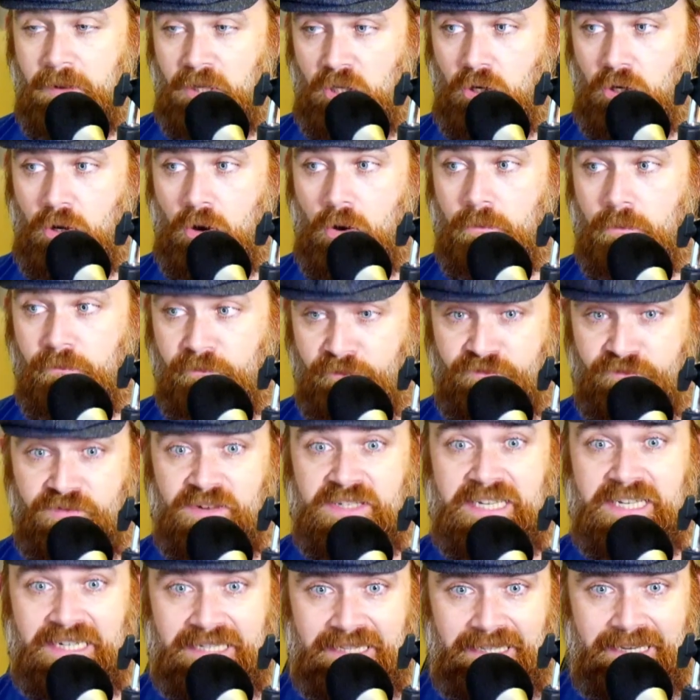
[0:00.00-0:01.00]
but you know, I'm
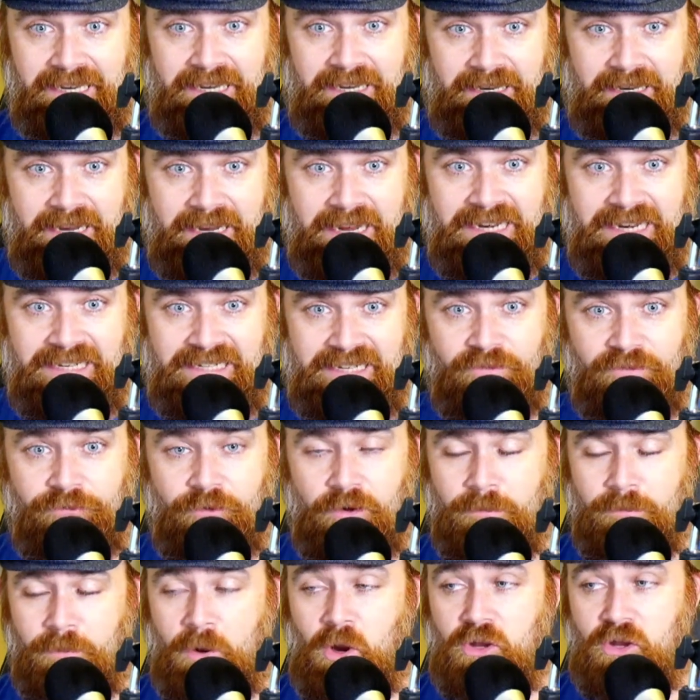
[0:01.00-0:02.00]
physically a
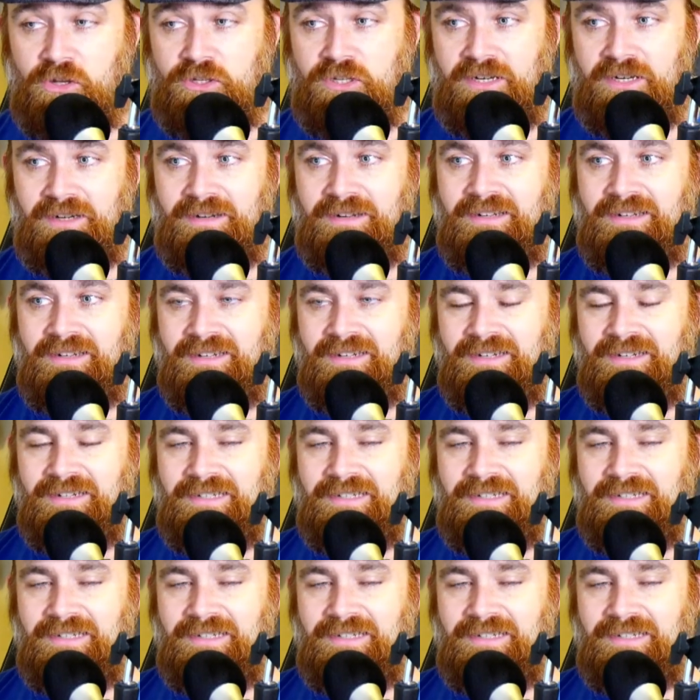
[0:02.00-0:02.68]
different person